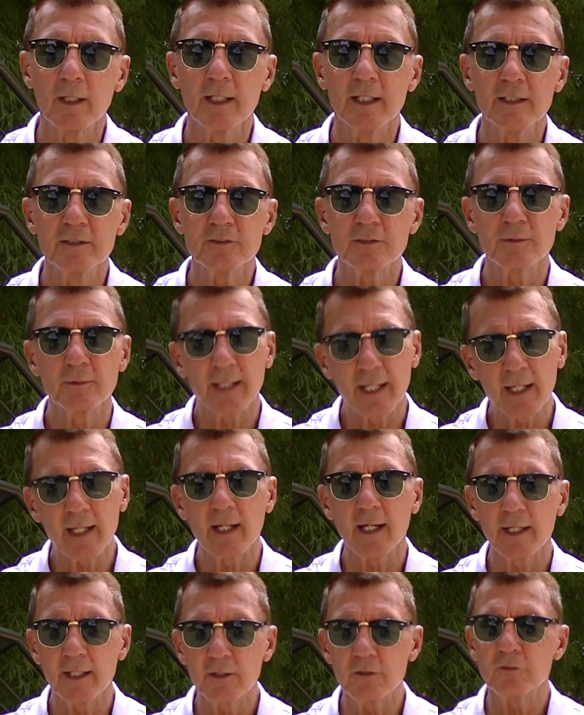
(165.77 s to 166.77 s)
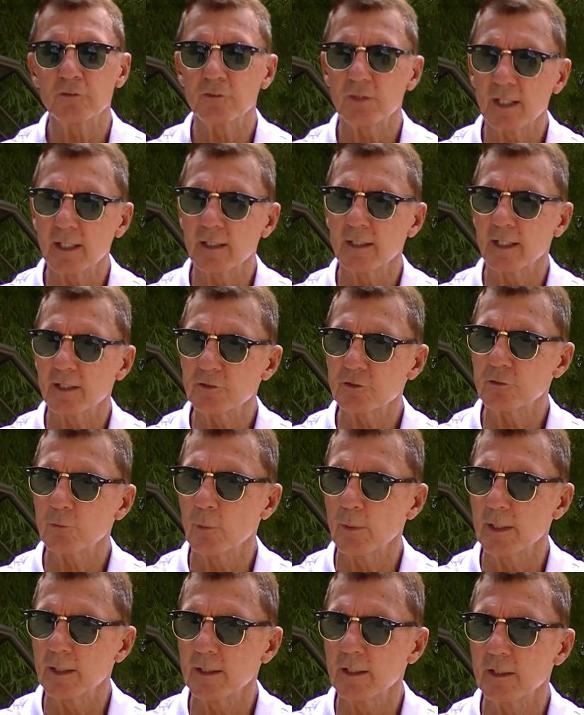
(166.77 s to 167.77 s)
And he said, yeah, I understand that's the
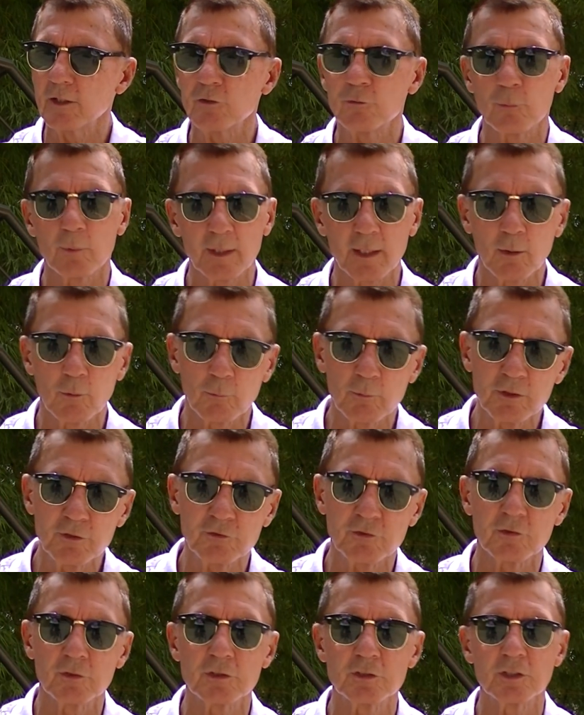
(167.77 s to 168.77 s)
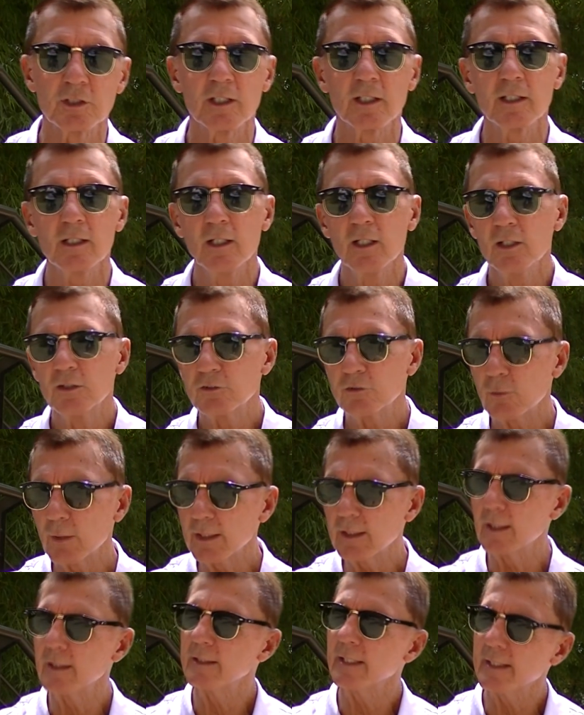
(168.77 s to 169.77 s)
way it is, without researching it. So
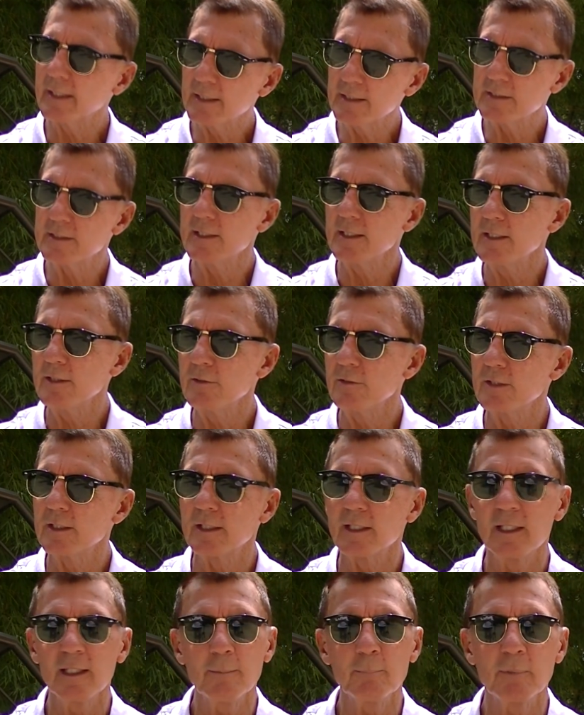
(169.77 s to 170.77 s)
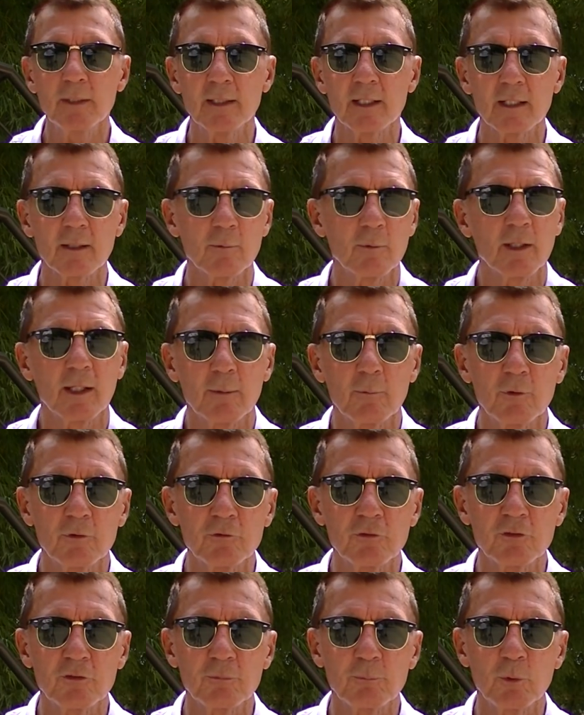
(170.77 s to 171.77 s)
they continued to keep me there when I
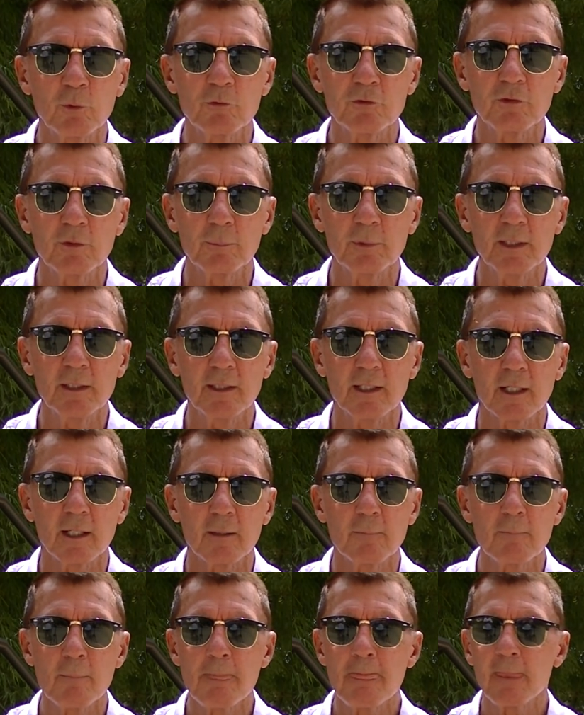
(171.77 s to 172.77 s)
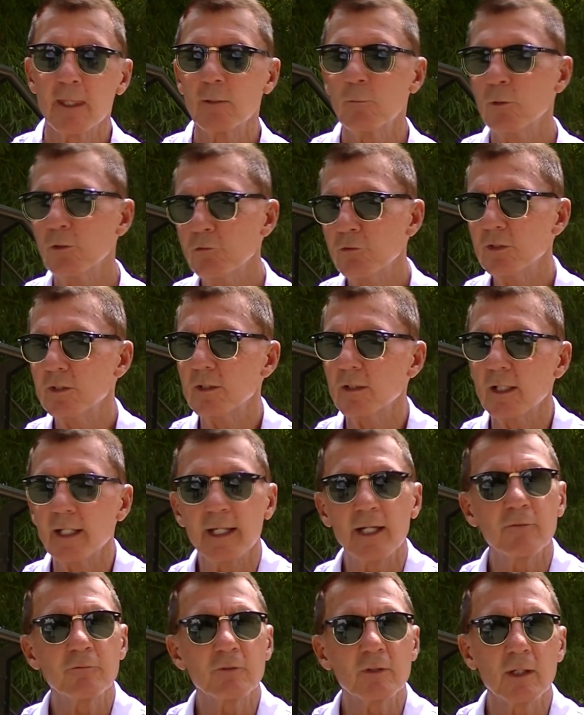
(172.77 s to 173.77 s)
wasn't supposed to be there. It wasn't until
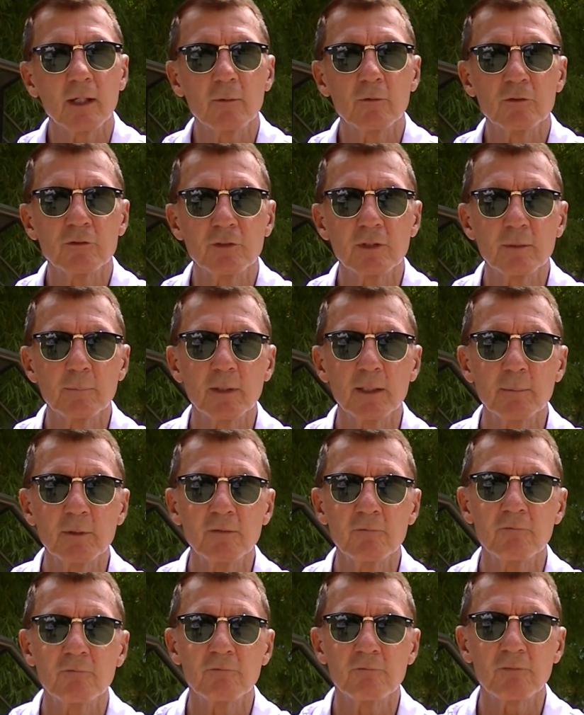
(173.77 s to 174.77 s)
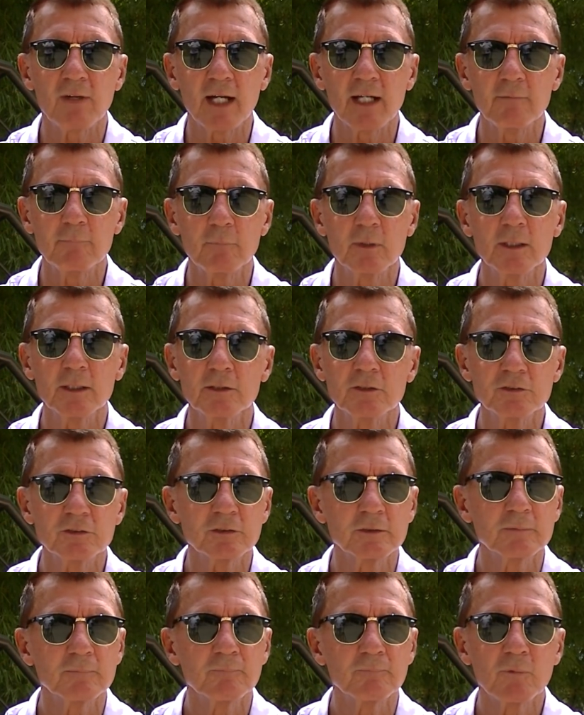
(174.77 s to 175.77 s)
after I was in maybe 5 months
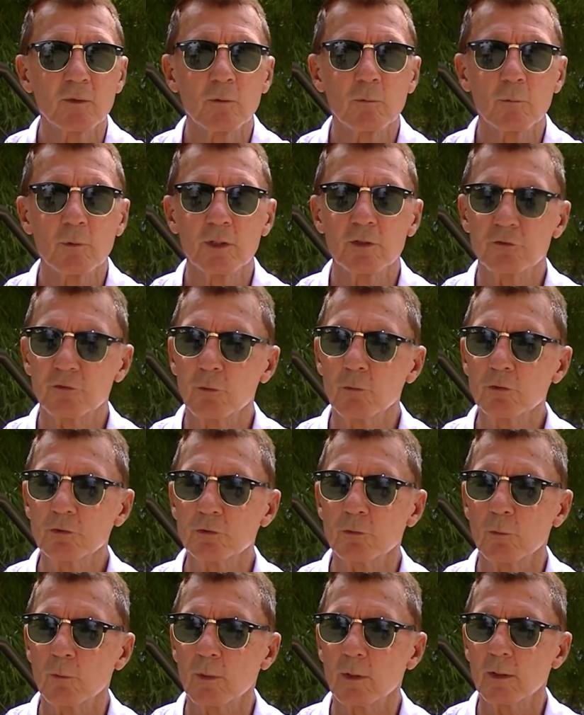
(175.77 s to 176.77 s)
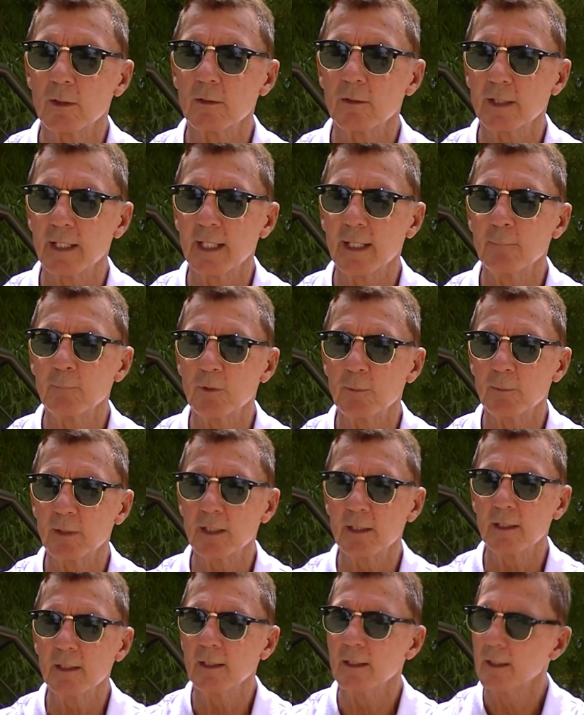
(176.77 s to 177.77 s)
when a social worker came to
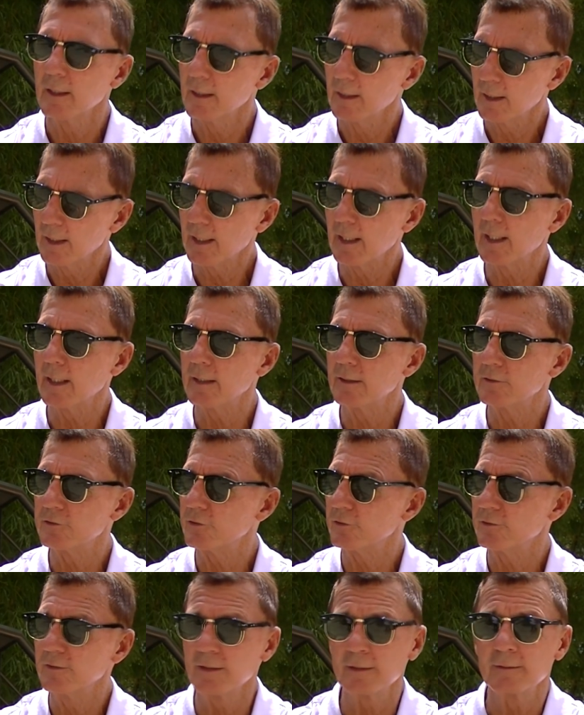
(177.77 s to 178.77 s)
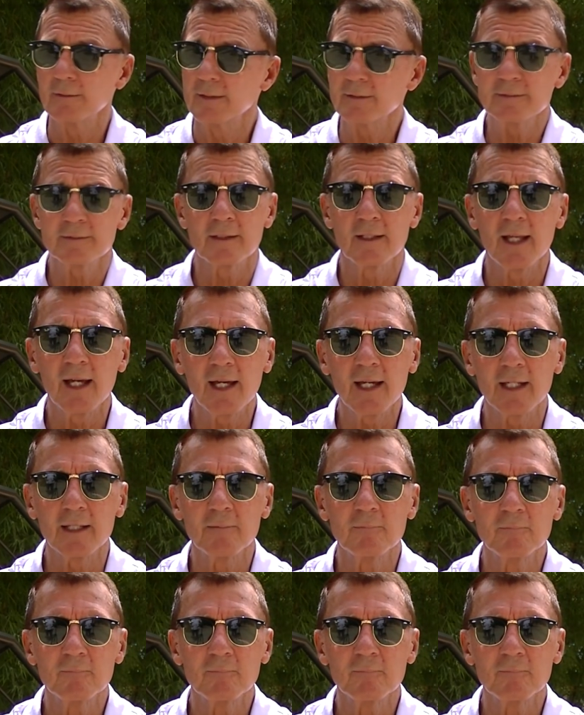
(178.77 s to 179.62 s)
me and says, that's a lie.